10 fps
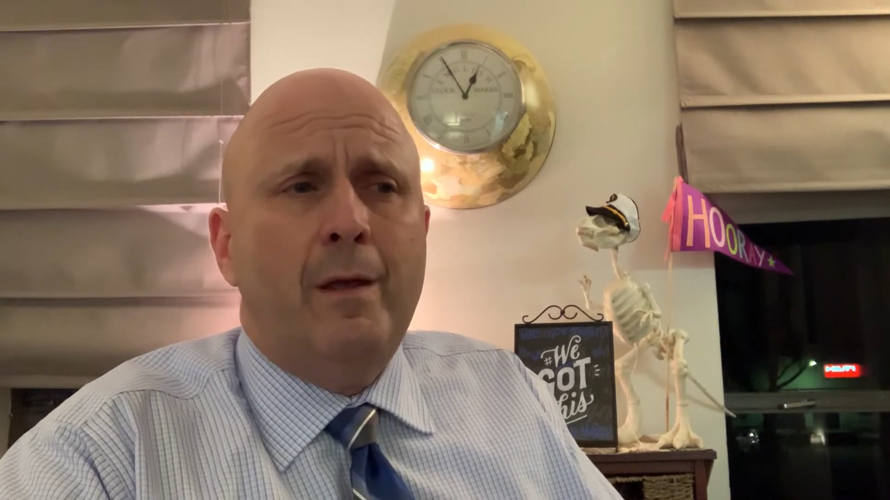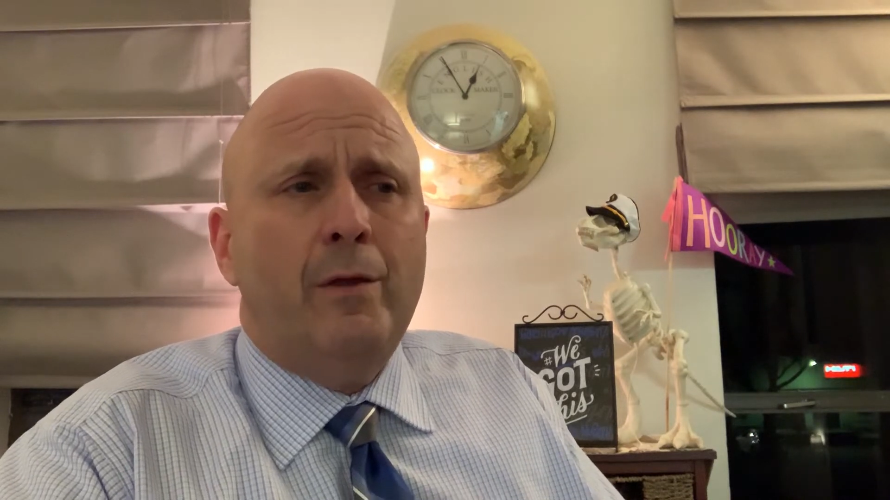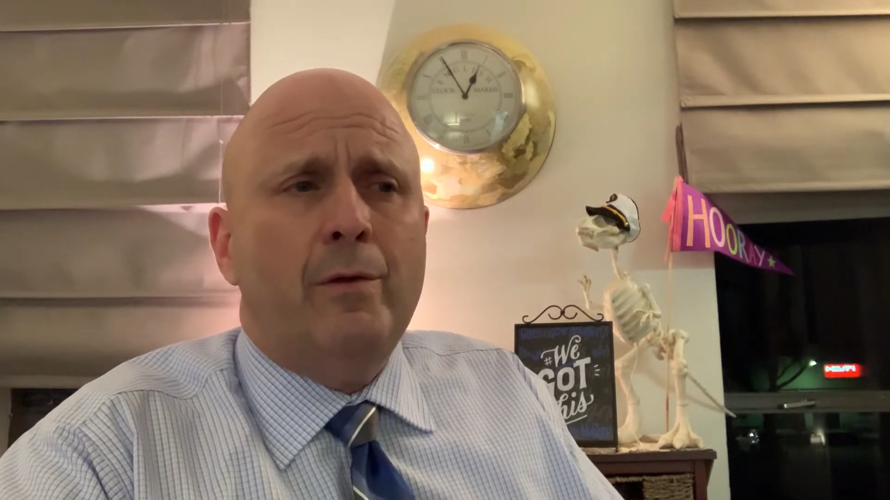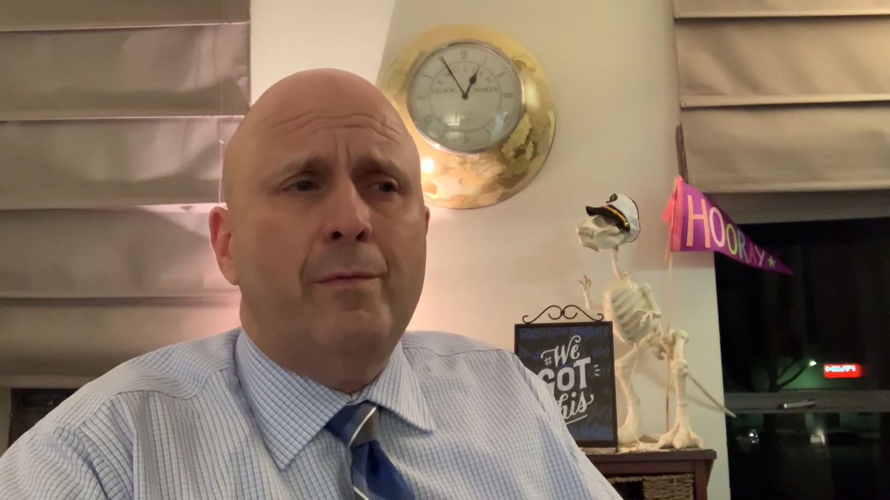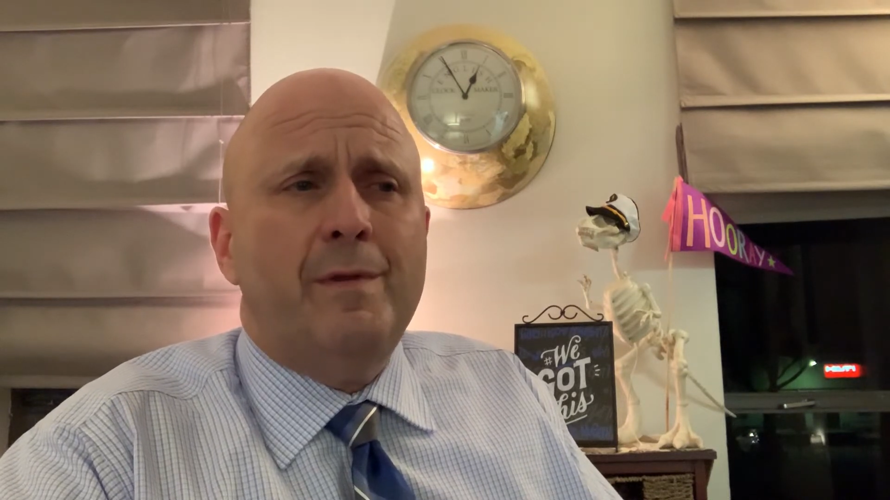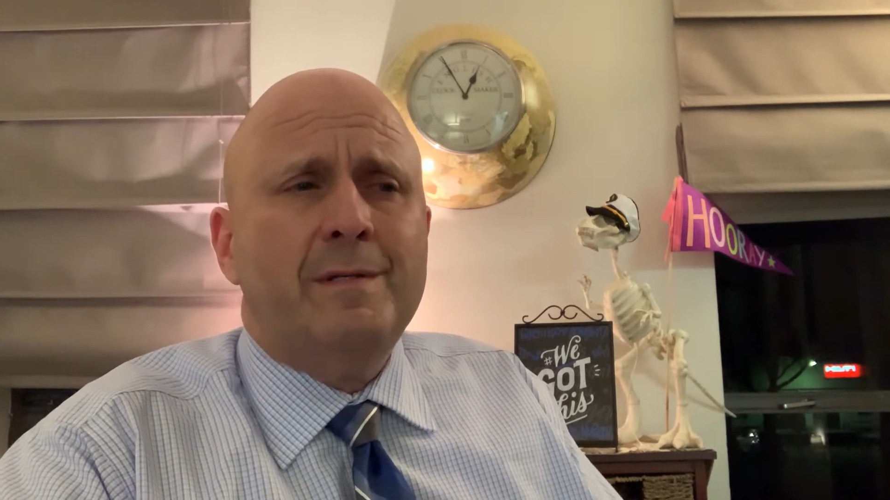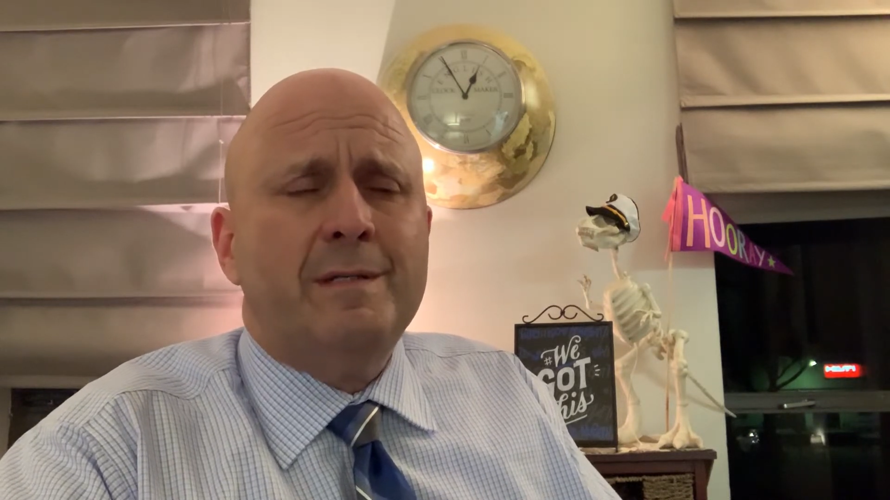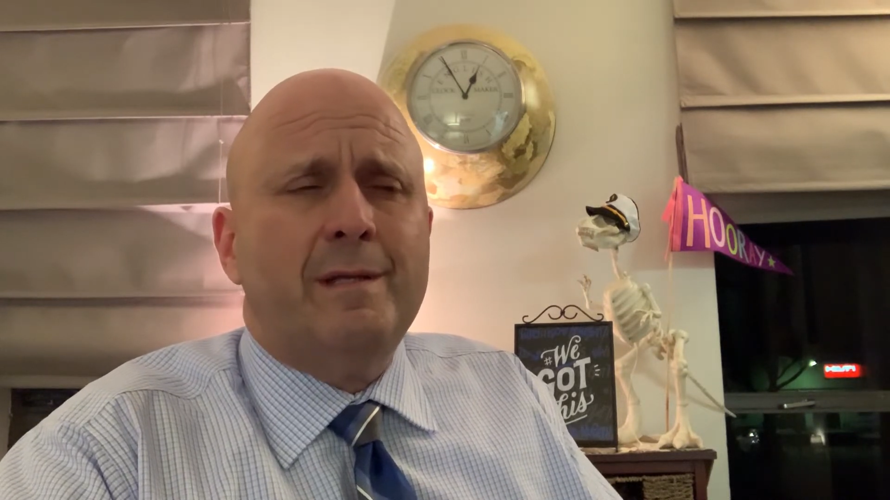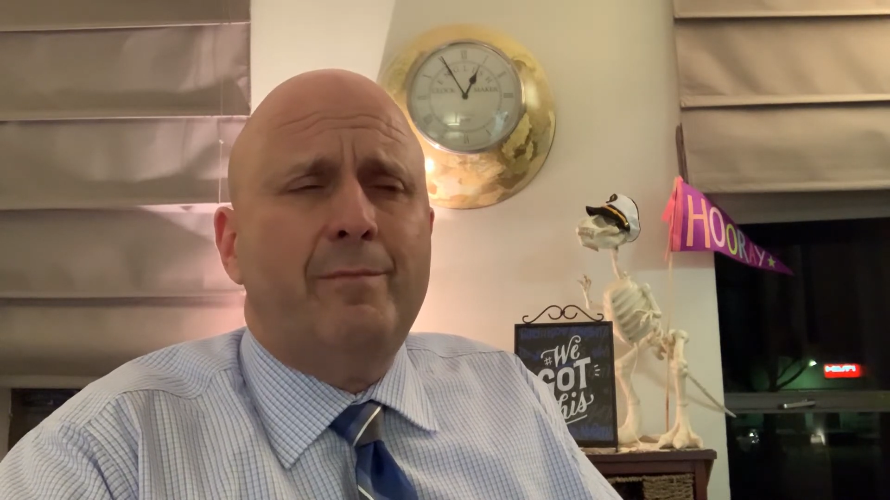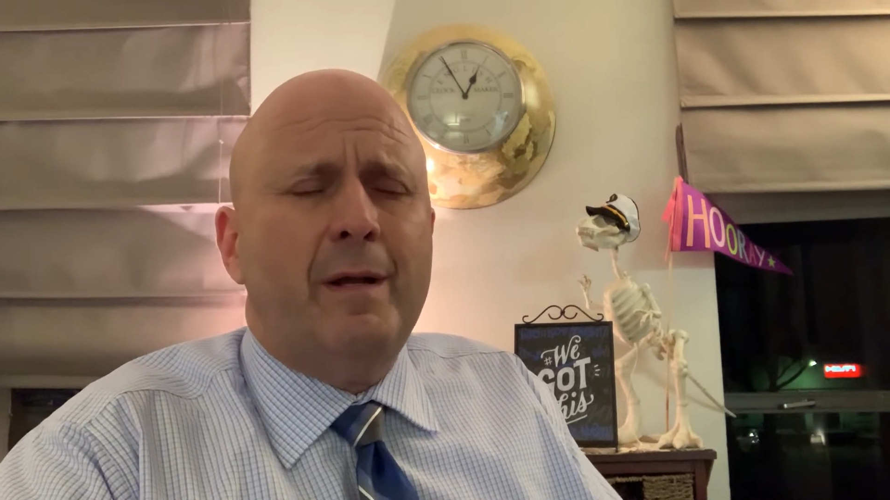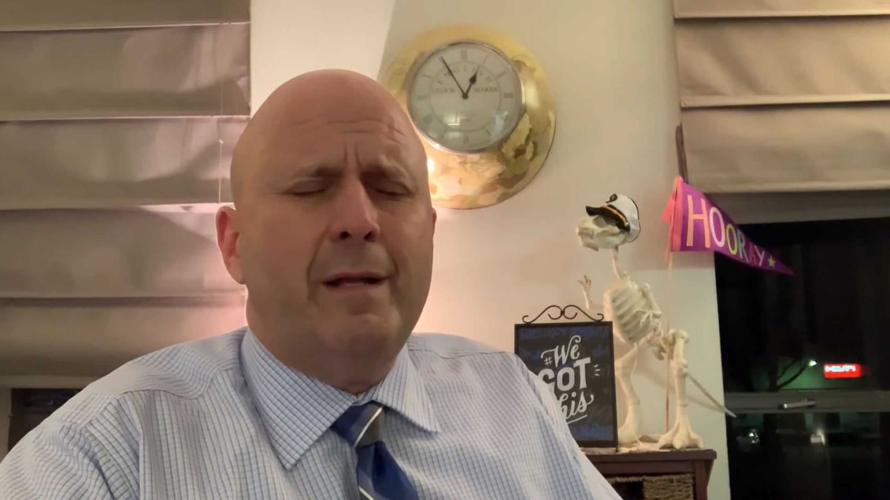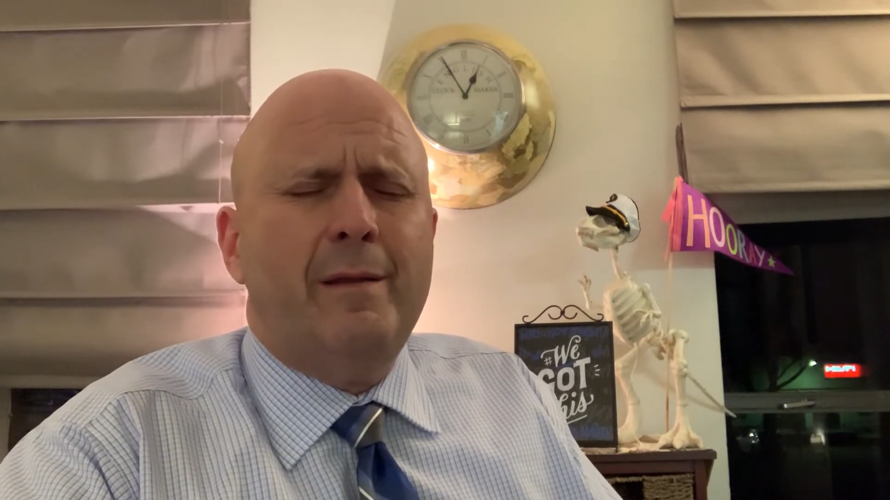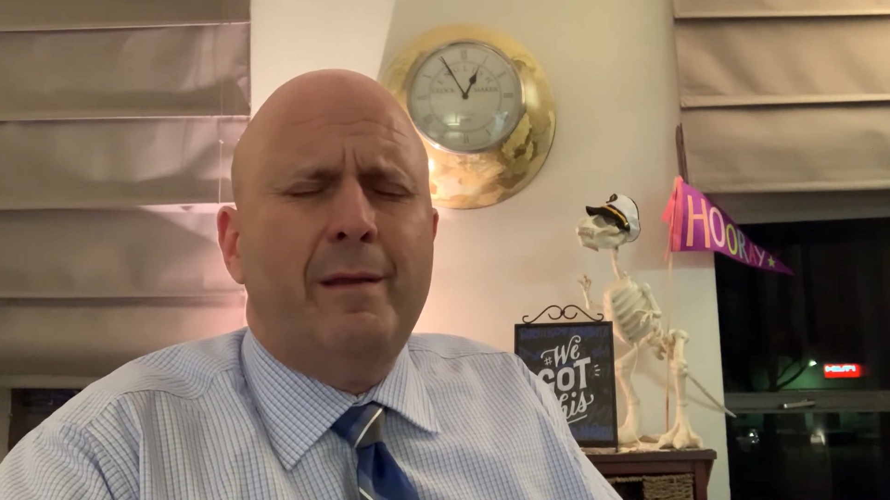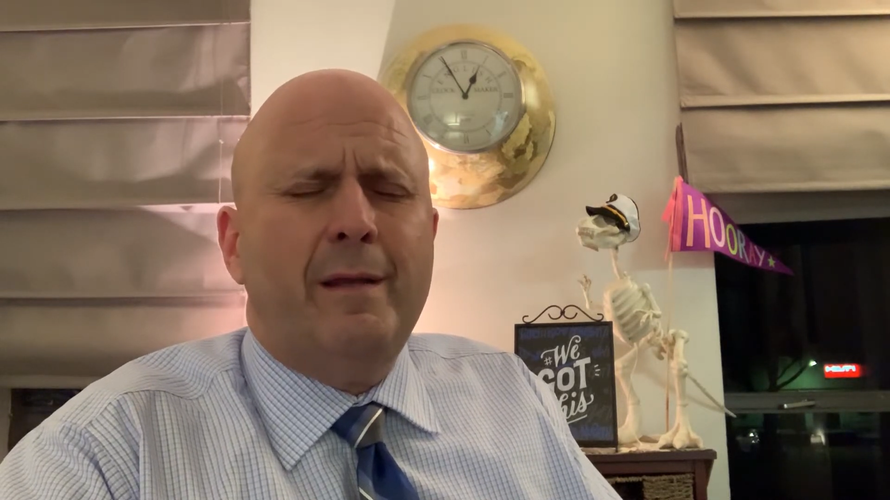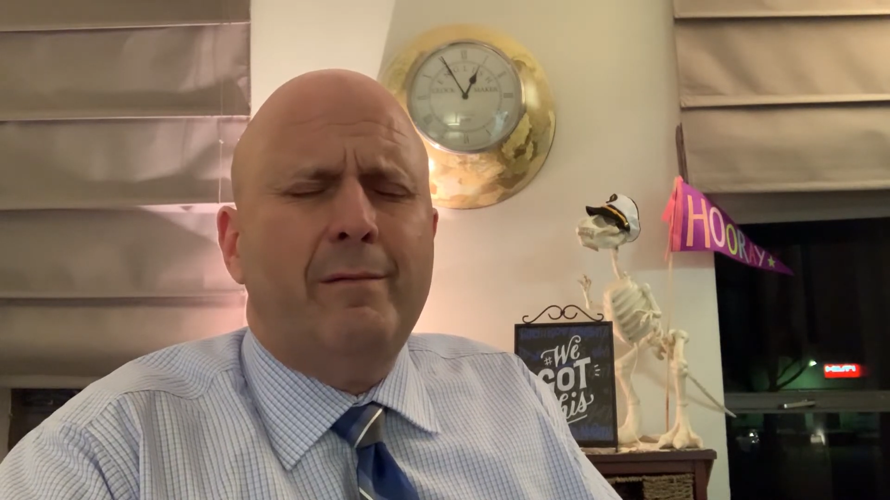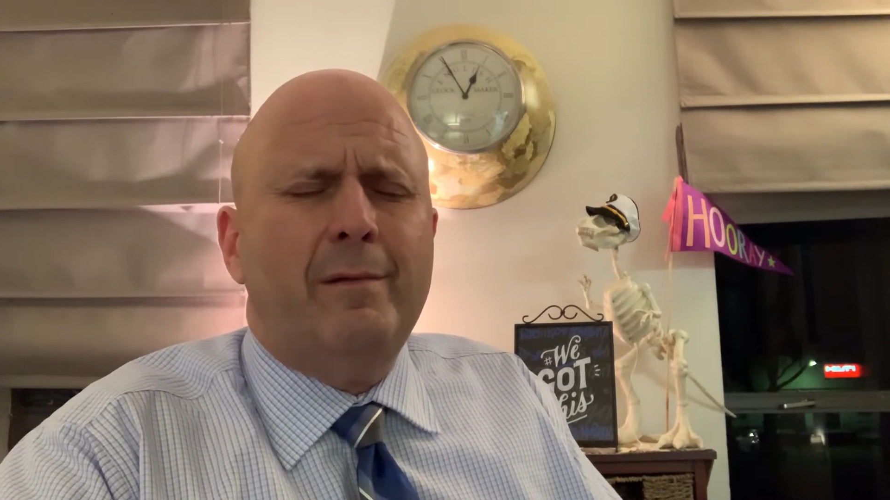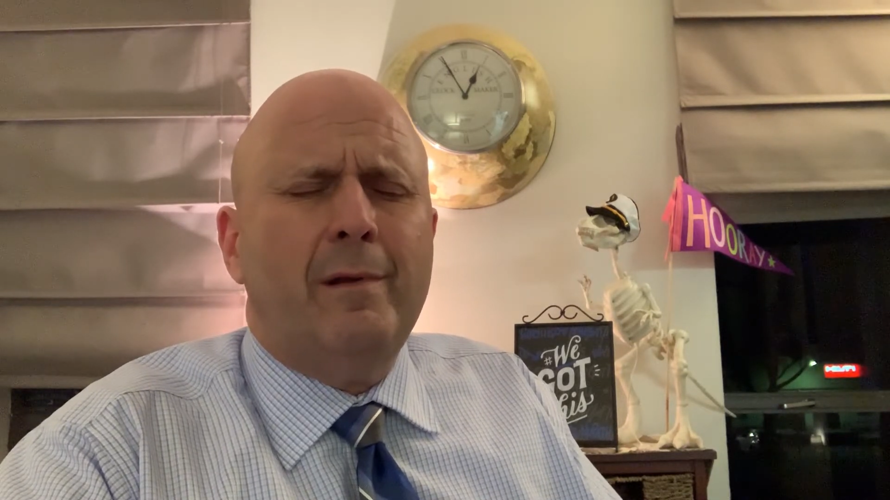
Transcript: you know, this is the money that,